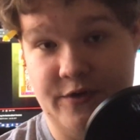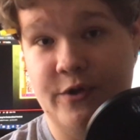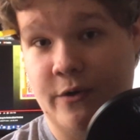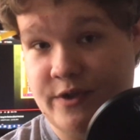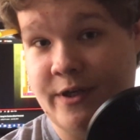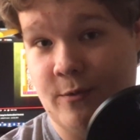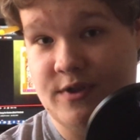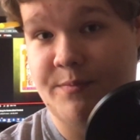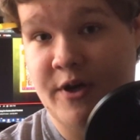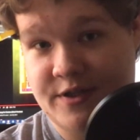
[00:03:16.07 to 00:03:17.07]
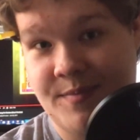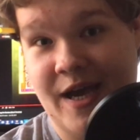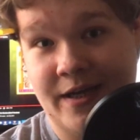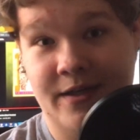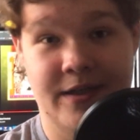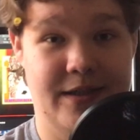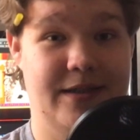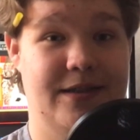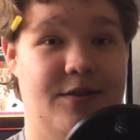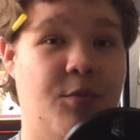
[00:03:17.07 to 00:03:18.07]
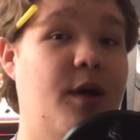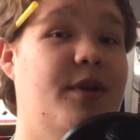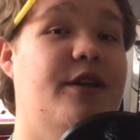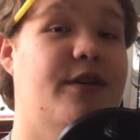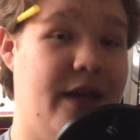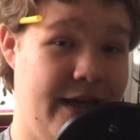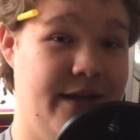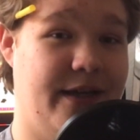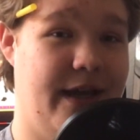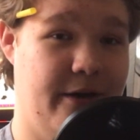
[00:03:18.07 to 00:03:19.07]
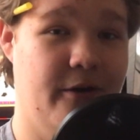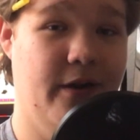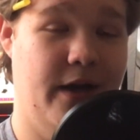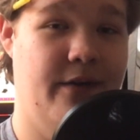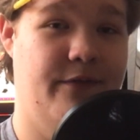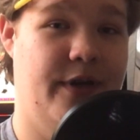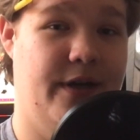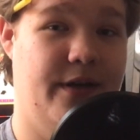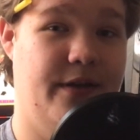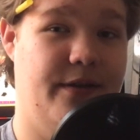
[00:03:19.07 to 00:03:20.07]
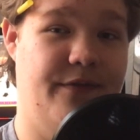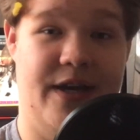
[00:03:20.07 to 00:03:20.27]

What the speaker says: If you don't get a response back, it's probably a good indicator of the